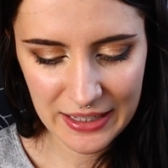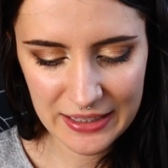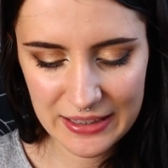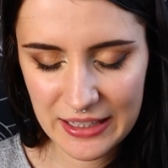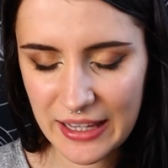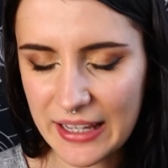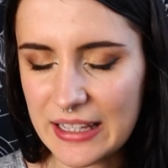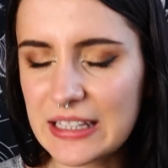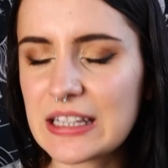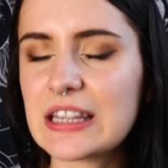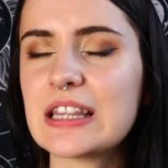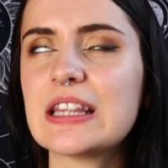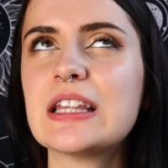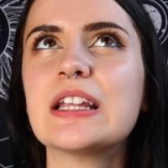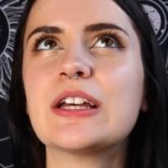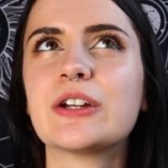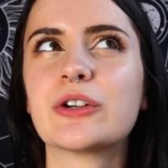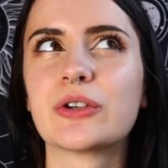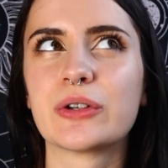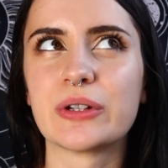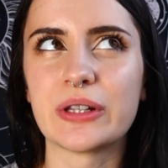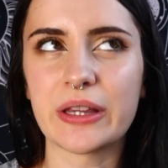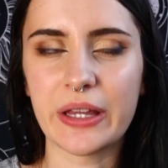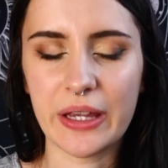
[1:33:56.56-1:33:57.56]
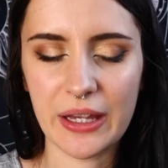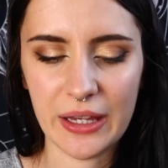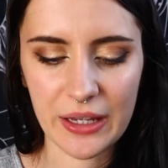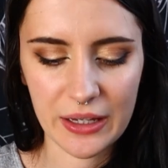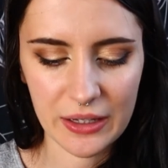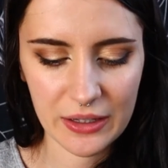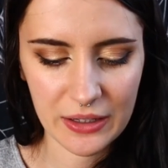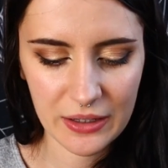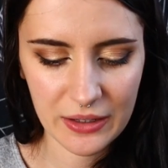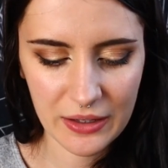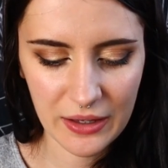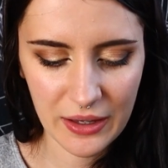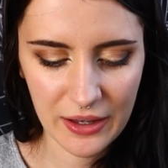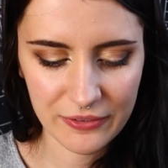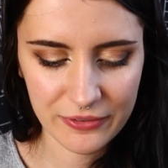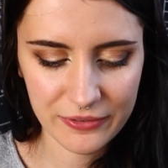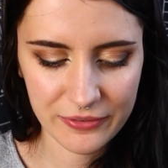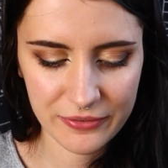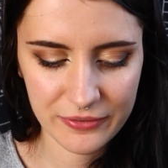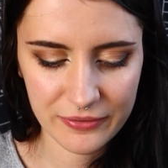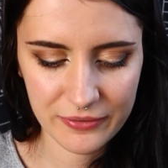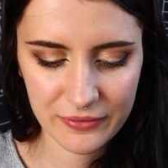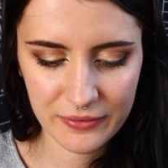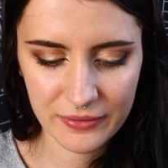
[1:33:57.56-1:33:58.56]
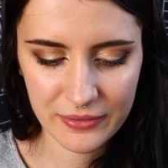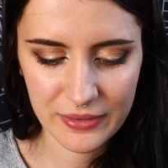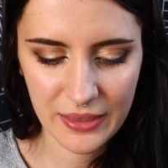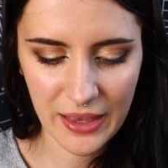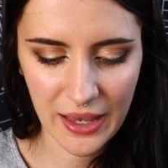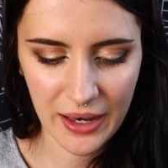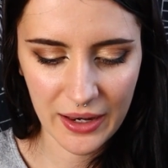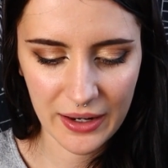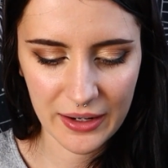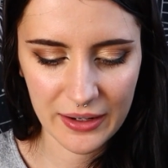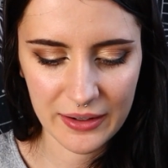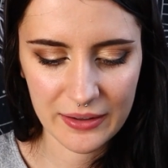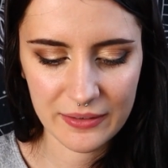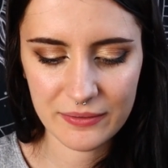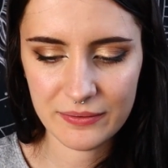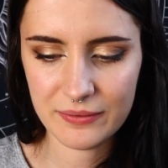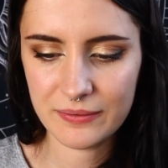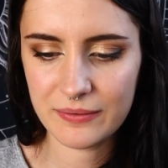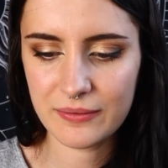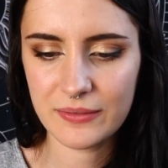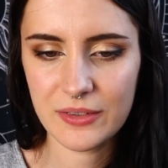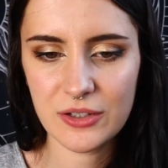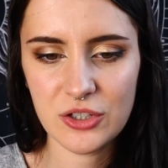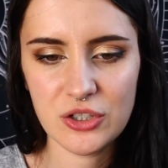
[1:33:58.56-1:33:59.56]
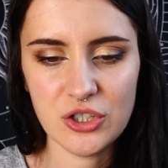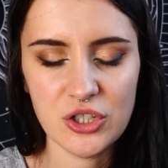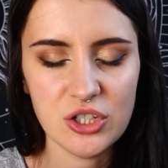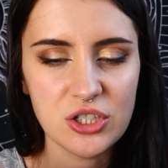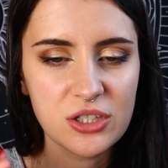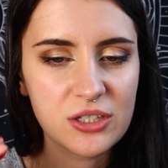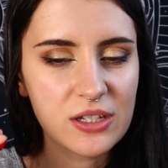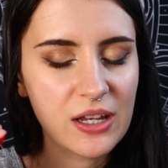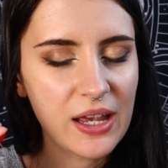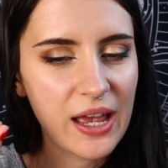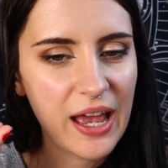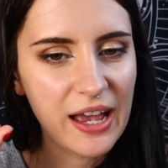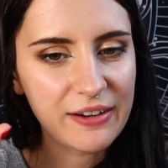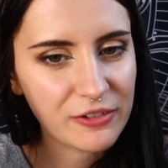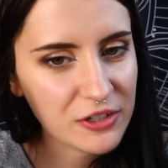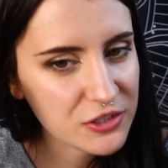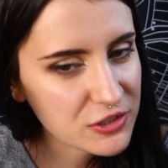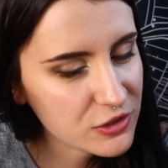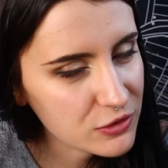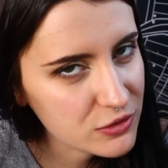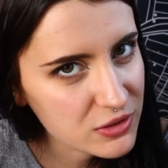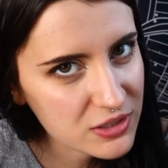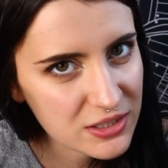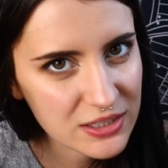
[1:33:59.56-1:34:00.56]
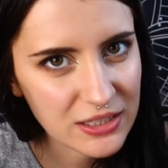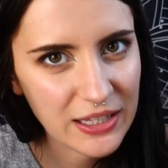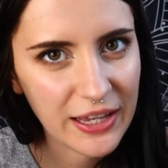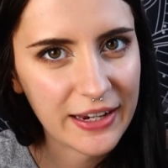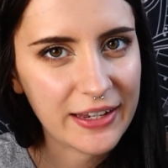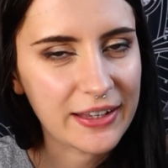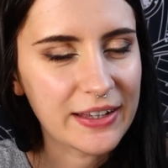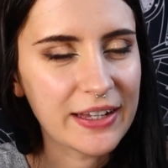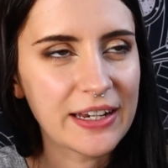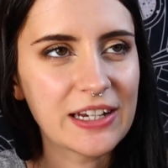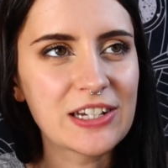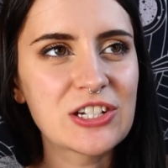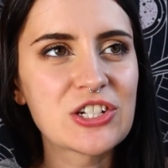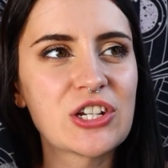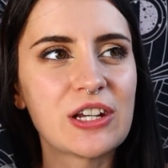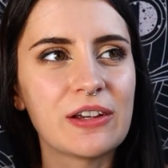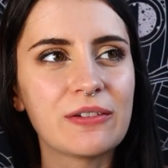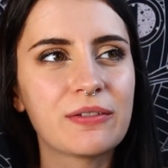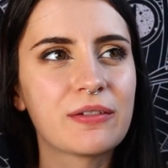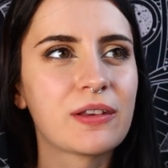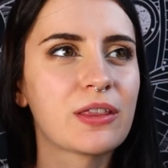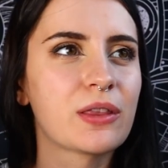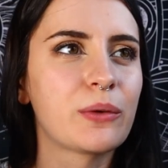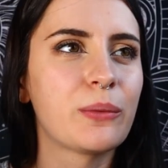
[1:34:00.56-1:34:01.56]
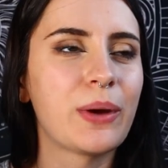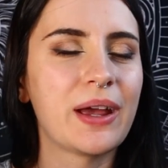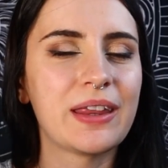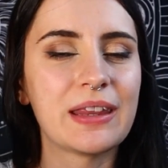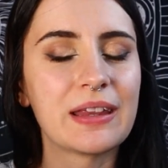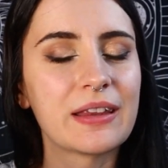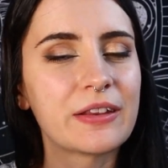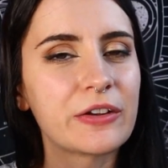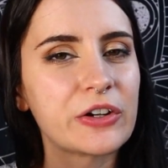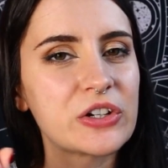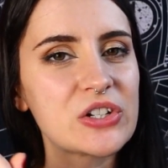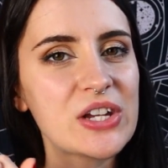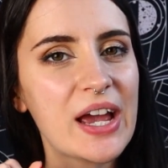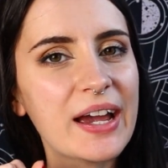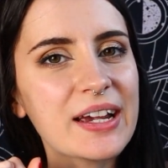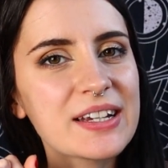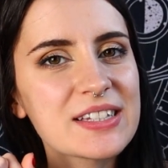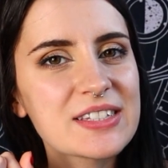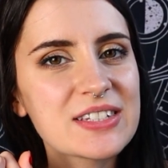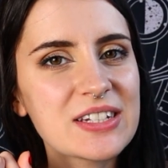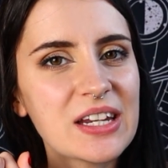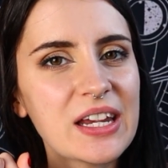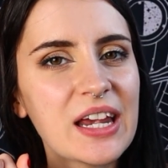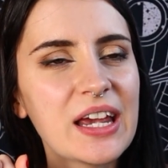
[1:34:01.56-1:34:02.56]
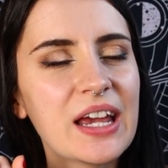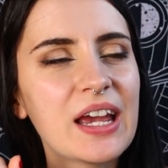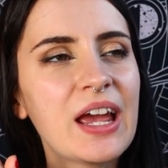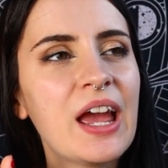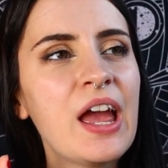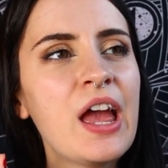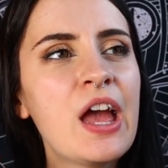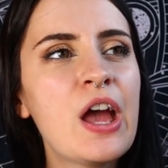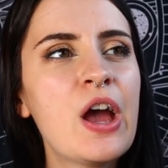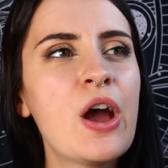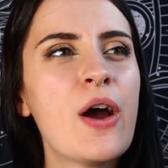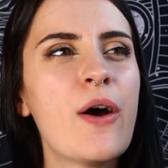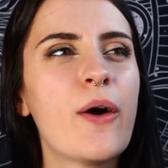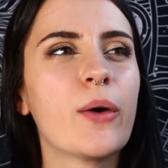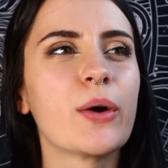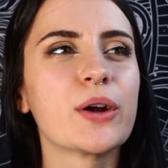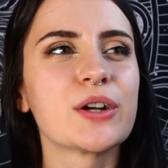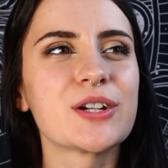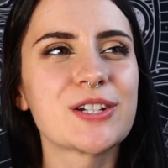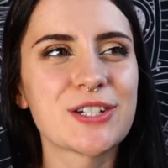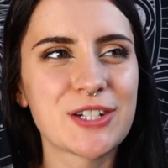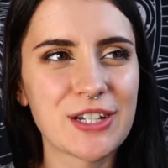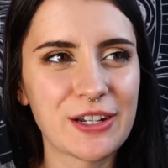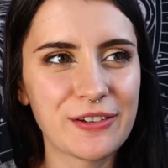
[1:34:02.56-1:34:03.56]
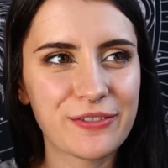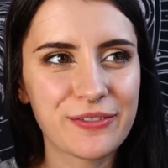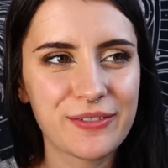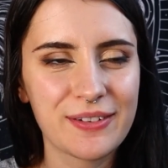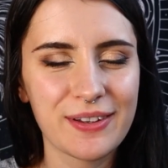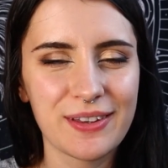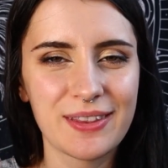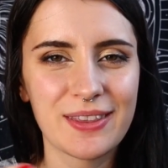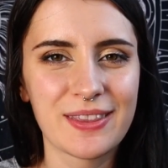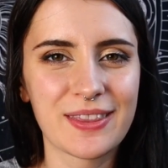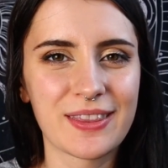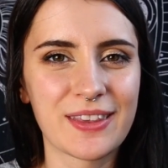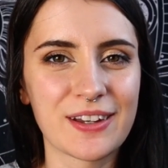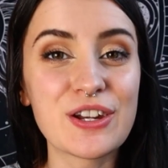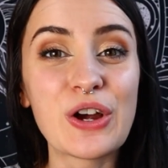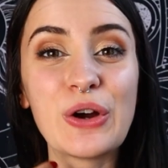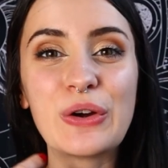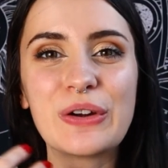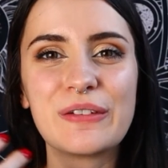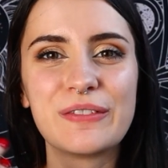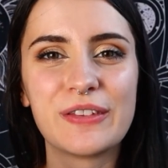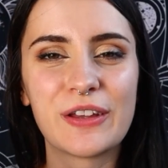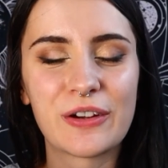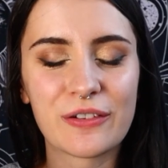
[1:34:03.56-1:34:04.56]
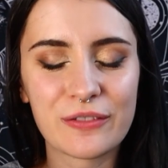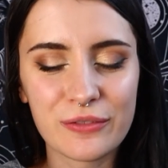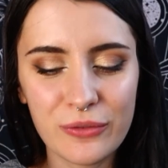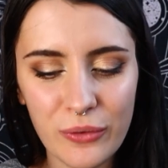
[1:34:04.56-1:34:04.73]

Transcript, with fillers: like literally, if they just ever so slightly shift the way that they're texting or shift the tone in their